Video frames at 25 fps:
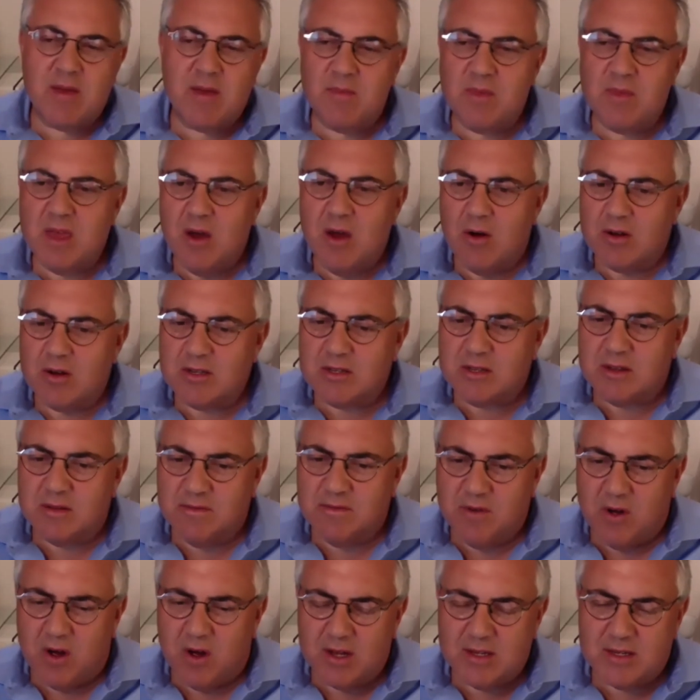him the honest
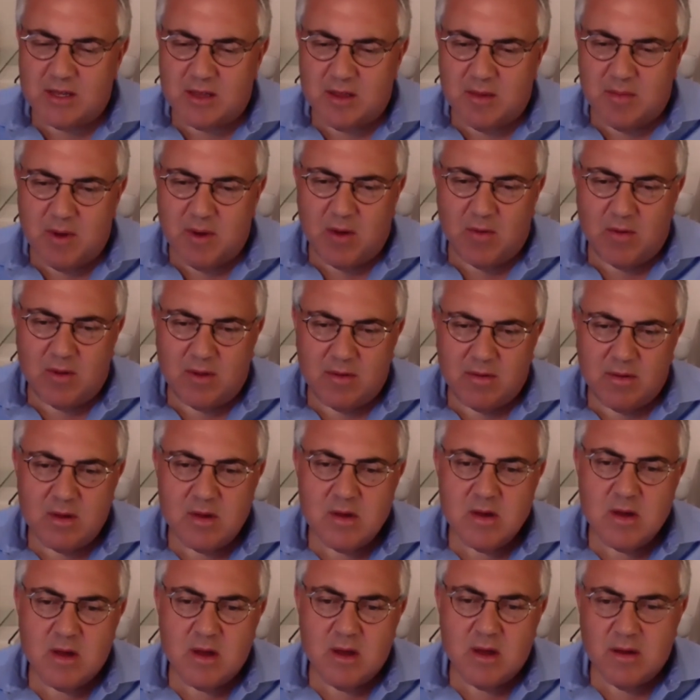advice at the moment?
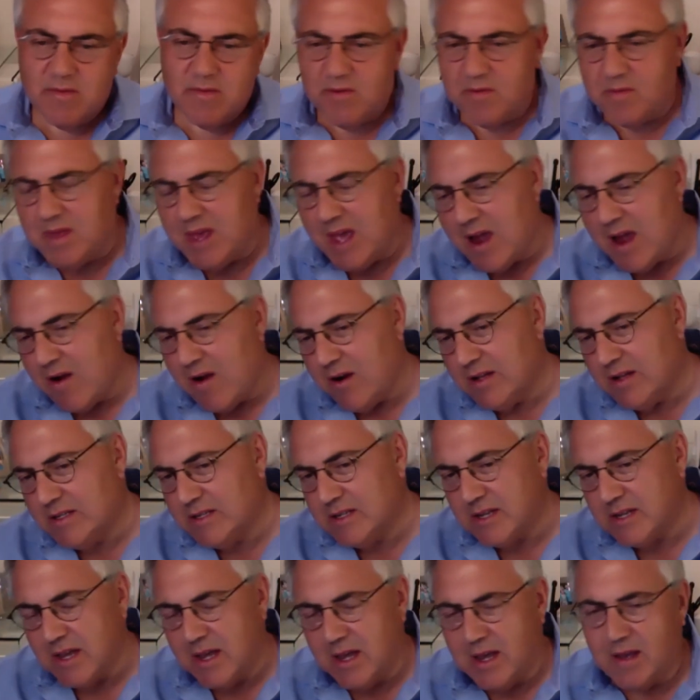From the
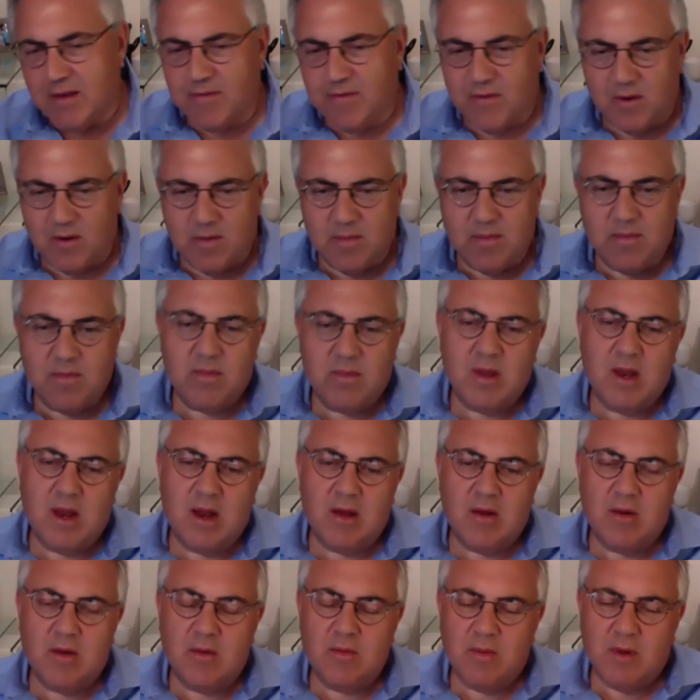RNC, from you
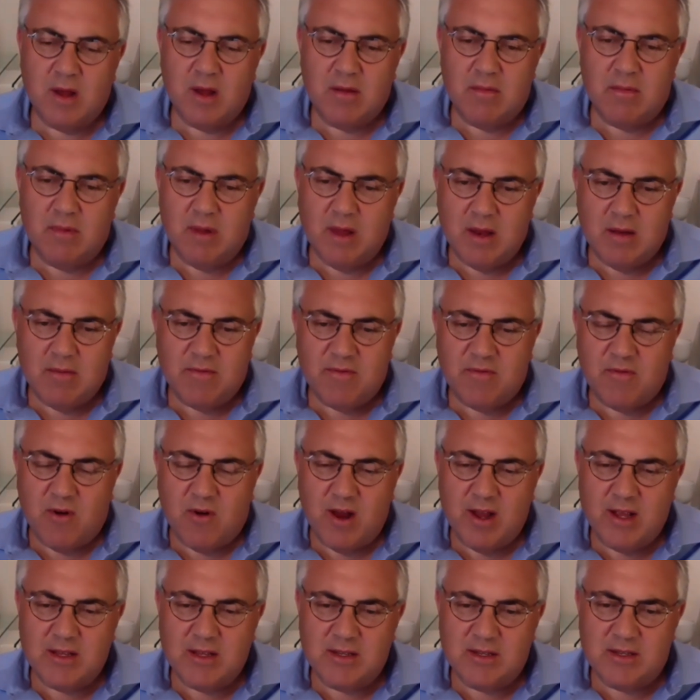know, and uh,
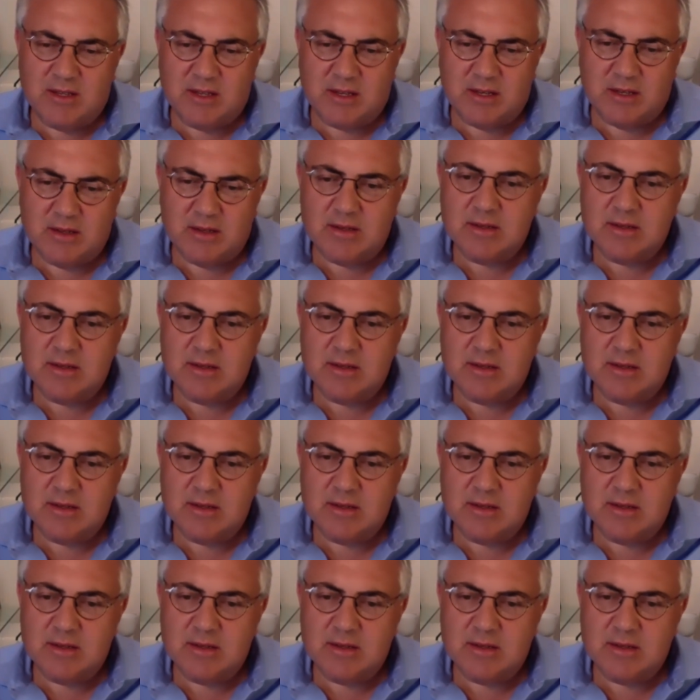friends. Yeah,